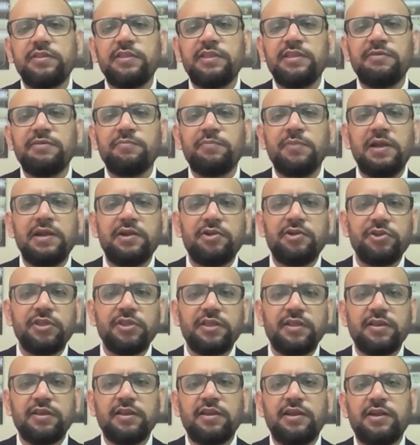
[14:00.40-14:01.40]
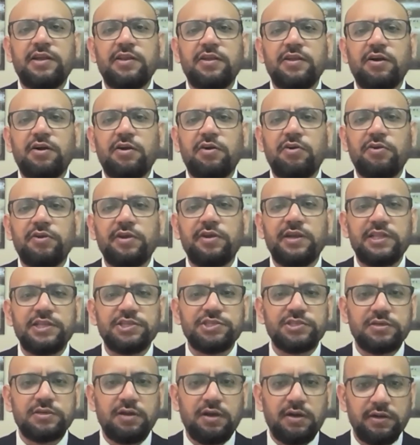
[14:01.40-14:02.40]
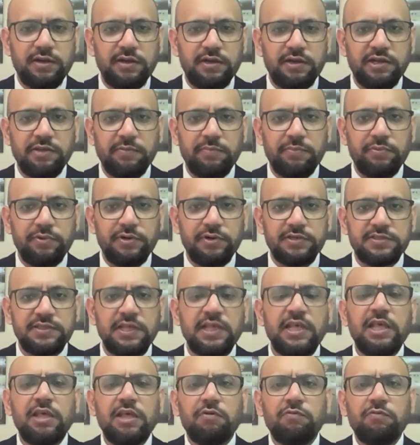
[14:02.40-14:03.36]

the military-grade or radiation-hardened components,